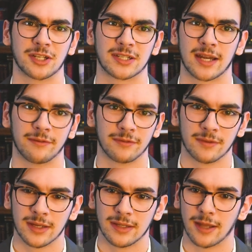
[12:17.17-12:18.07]
It's kind of
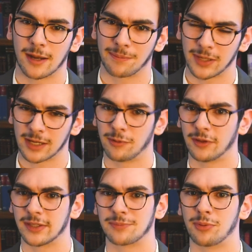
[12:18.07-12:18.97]
not applicable
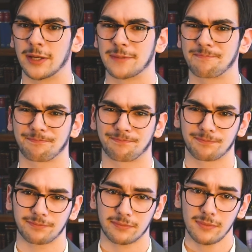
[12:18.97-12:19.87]
at this point.
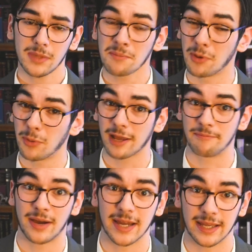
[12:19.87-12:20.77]
But would I
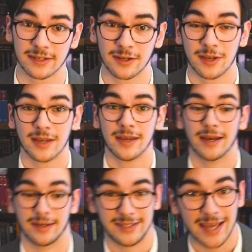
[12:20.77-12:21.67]
buy it?
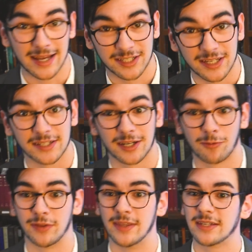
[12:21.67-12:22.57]
Yes, I
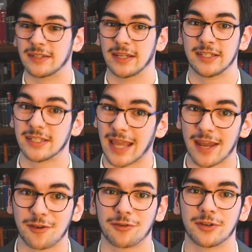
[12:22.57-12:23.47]
would. This is a
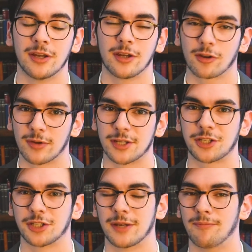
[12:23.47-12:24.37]
standard
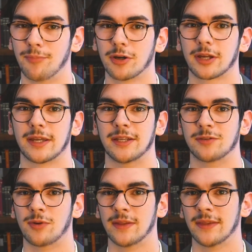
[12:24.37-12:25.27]
Christian book. It
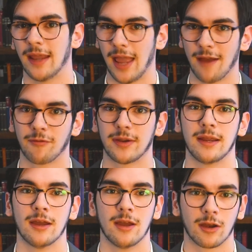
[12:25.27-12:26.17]
is one that
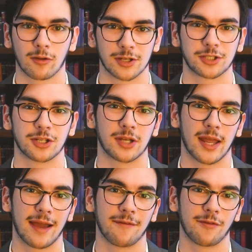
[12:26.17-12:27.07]
every Christian should
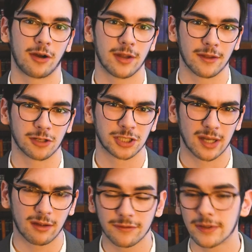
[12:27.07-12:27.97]
have on their
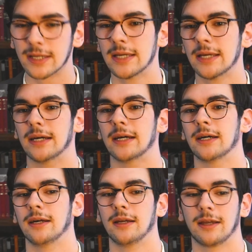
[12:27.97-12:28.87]
shelf.
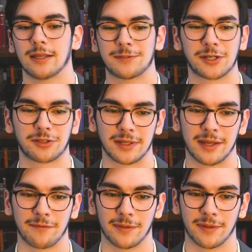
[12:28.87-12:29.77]
Especially
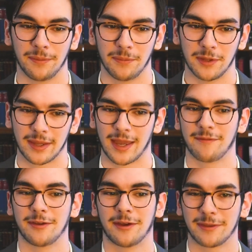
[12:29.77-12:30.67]
given the
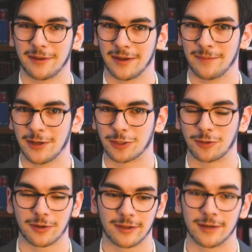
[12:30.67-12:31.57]
caveat that I
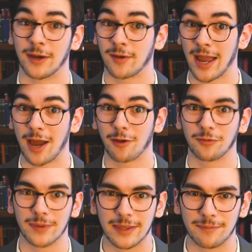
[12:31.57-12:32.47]
mentioned earlier about how to
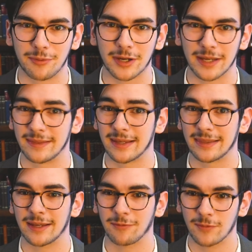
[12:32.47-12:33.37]
read the book. I think
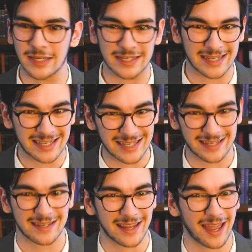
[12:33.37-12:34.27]
that is
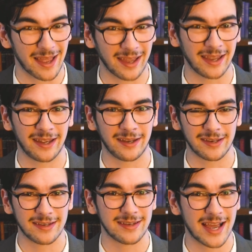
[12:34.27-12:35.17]

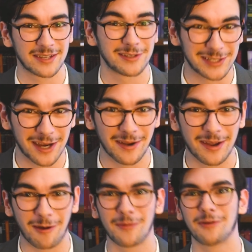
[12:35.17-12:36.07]

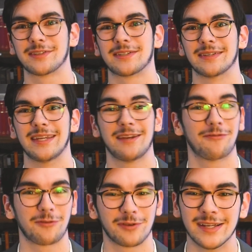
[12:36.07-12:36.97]
necessary, almost
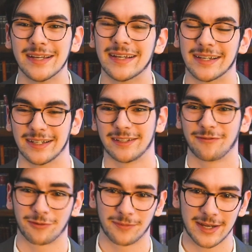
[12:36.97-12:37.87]
needful
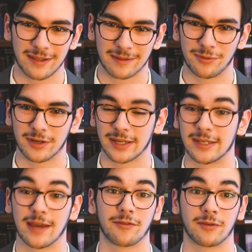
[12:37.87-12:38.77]
for reading the book. It
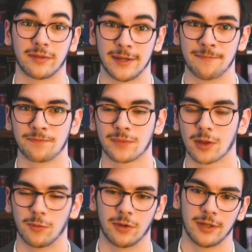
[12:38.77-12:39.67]
definitely
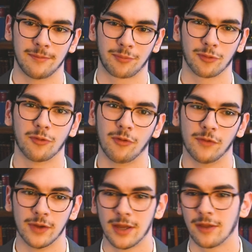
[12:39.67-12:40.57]
will
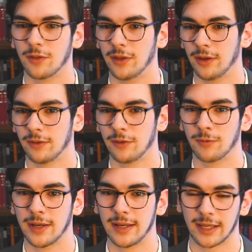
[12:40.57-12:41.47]
improve the
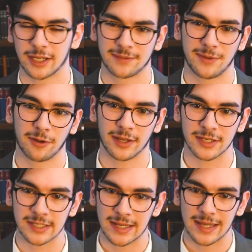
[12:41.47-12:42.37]
reading
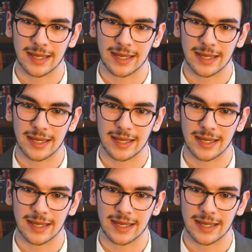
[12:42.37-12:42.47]
experience.